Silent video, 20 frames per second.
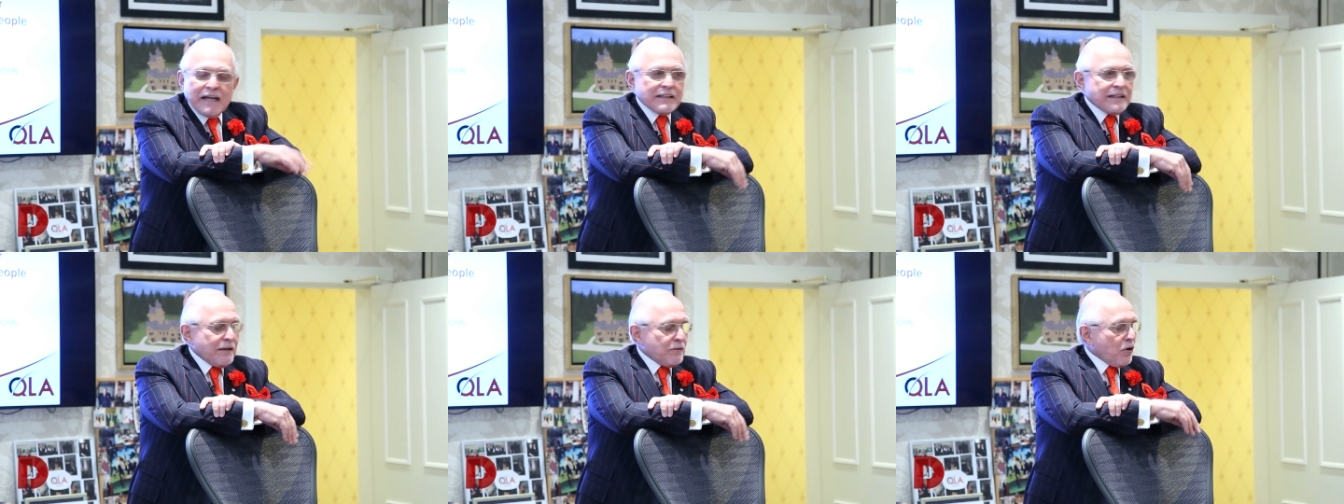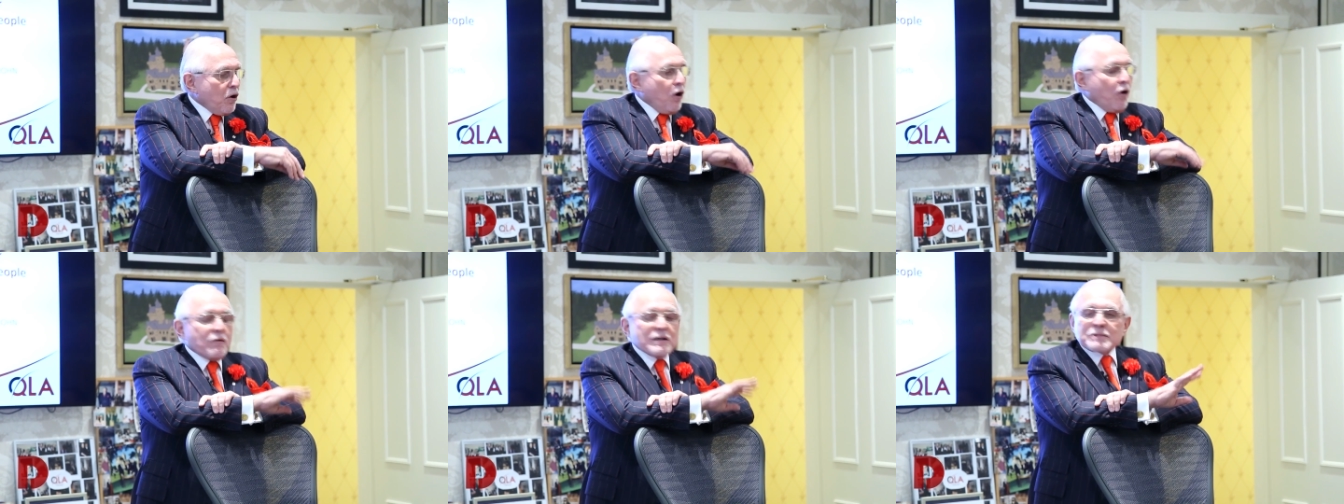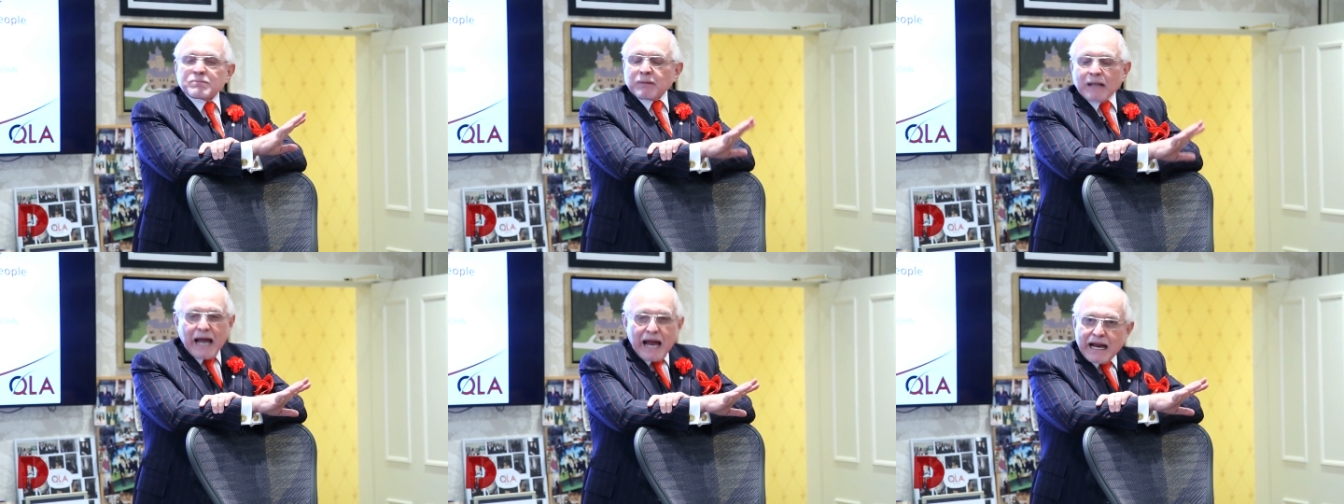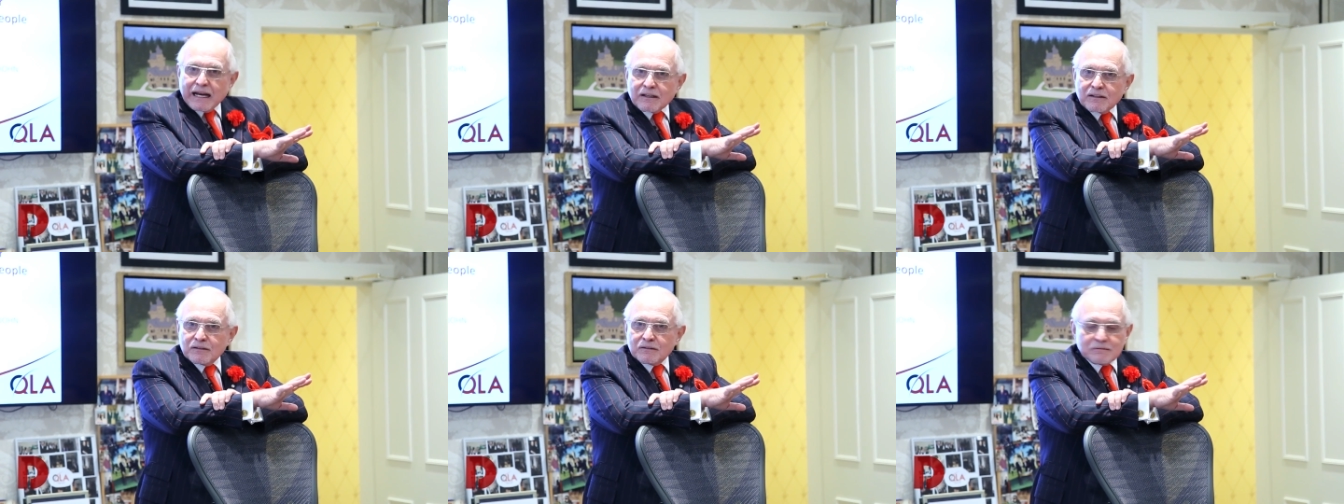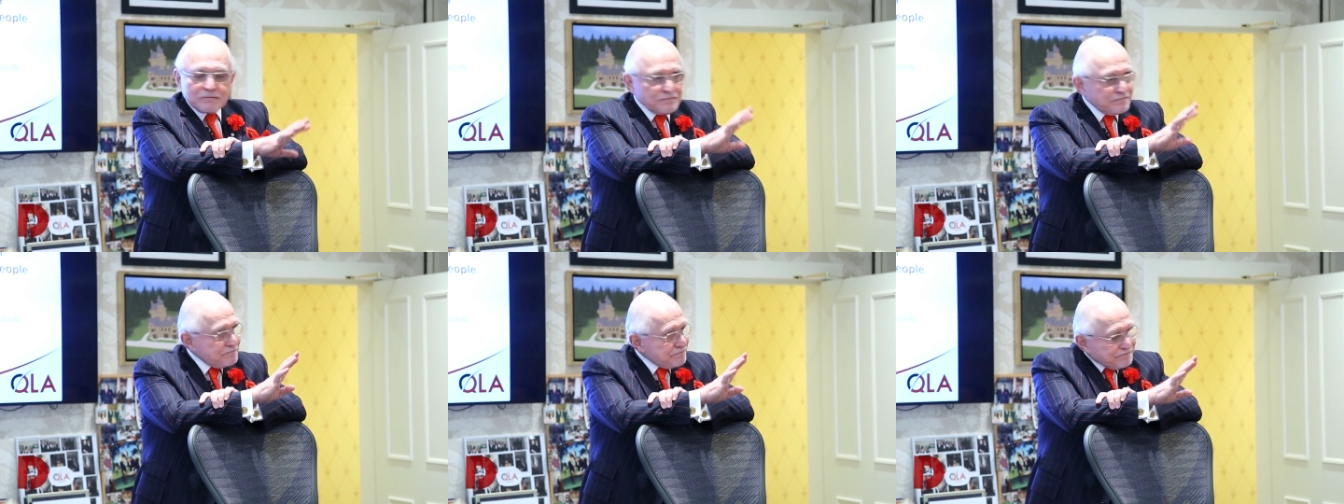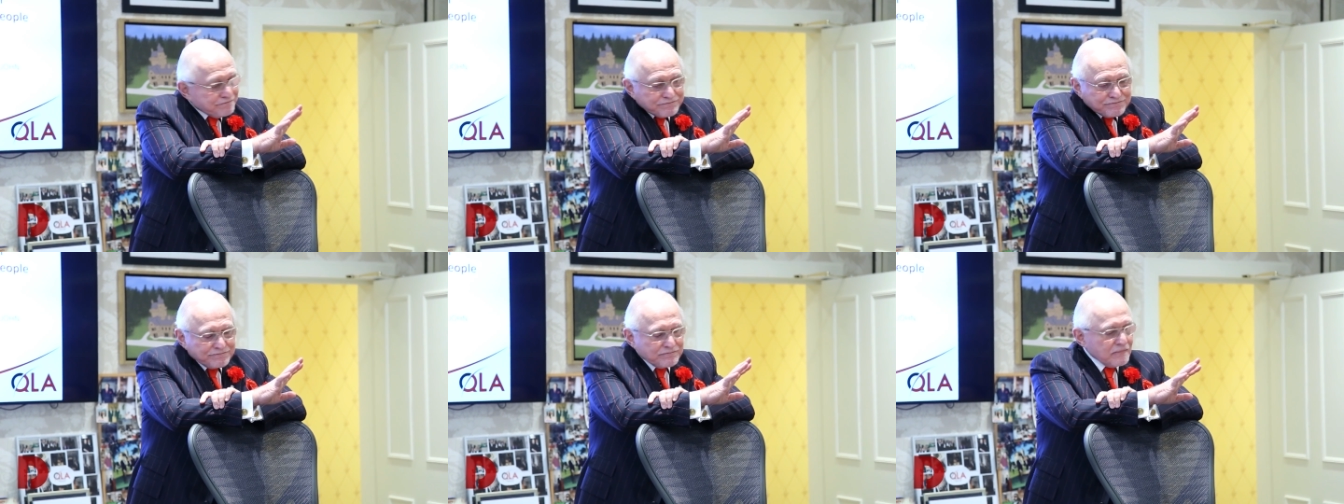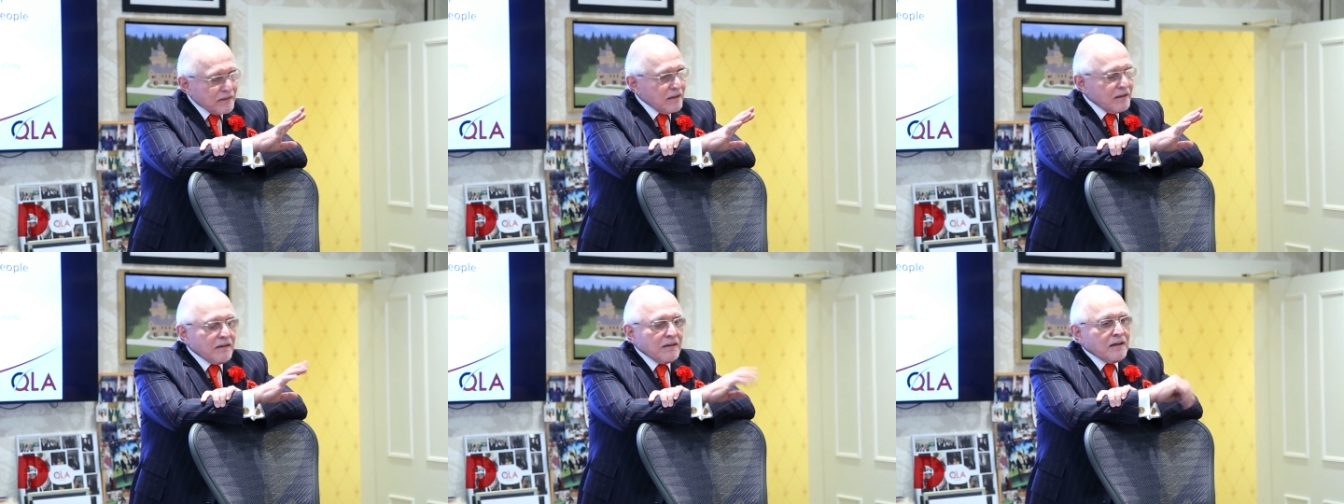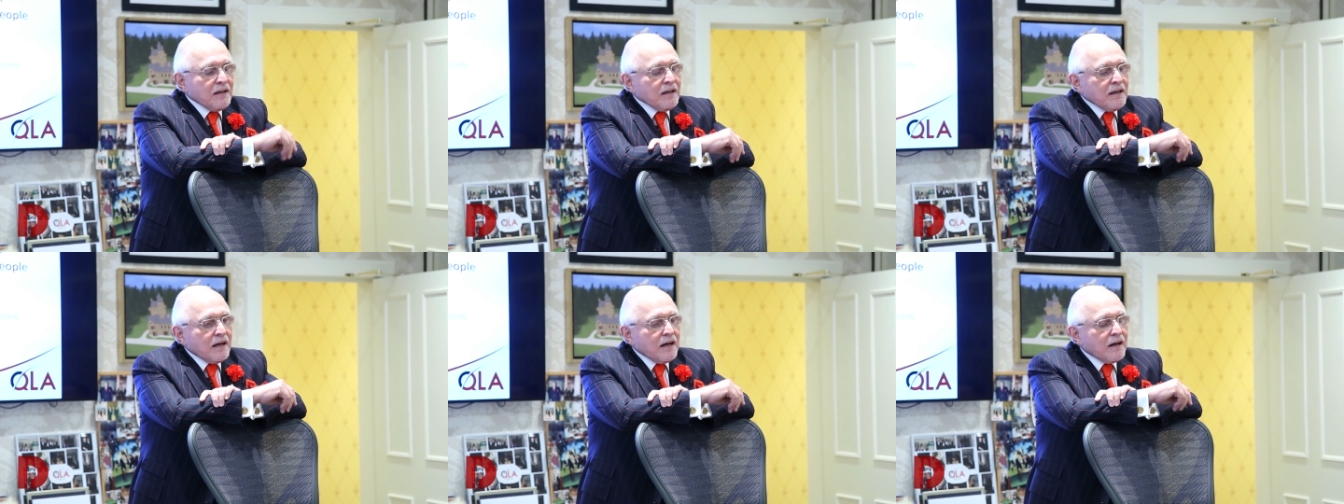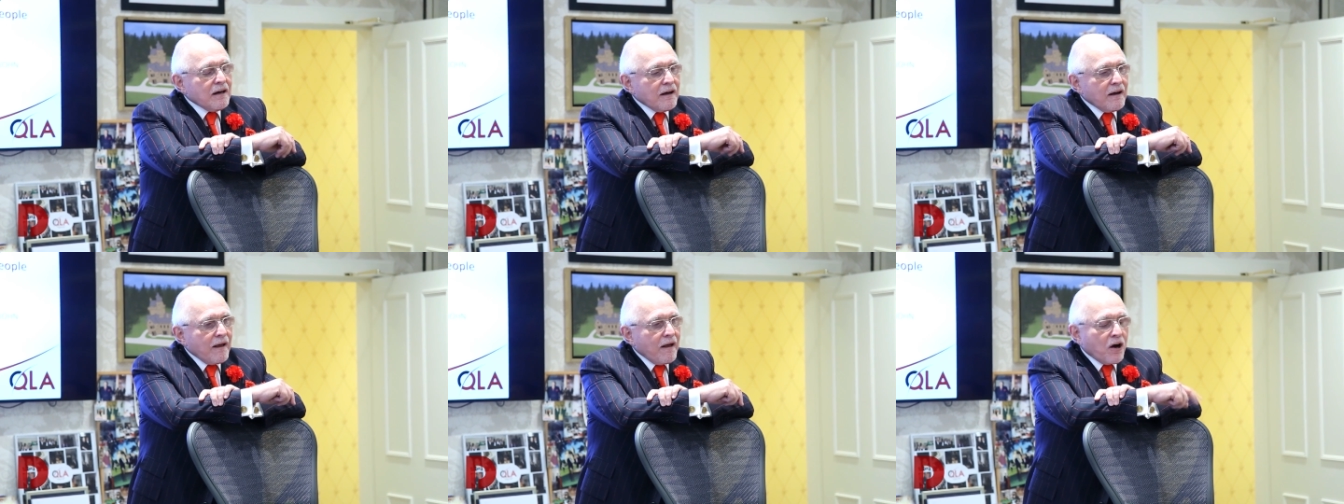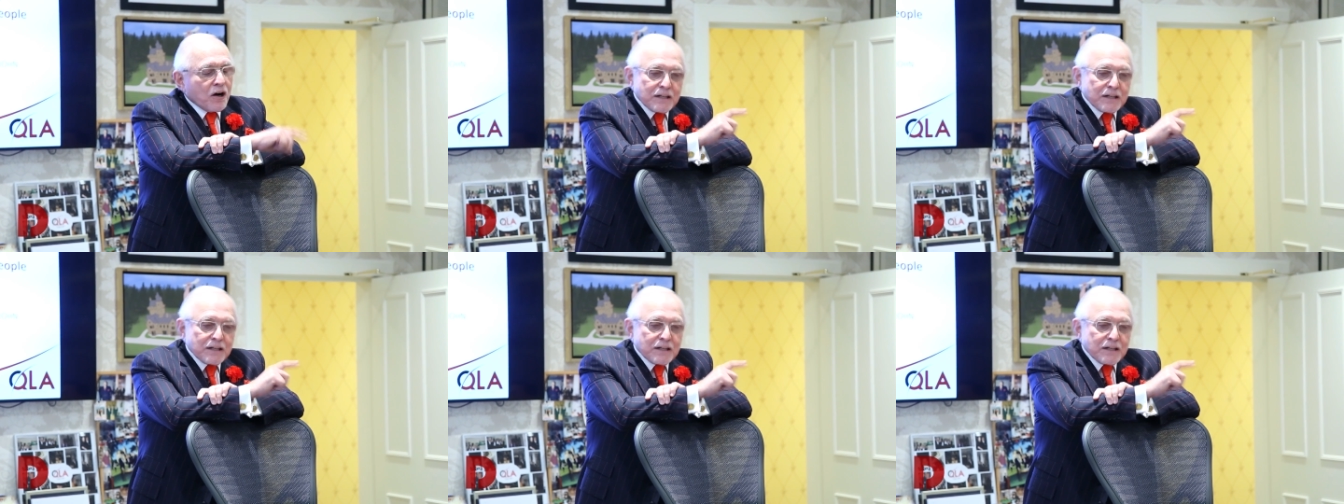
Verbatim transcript: and they were always black, uh,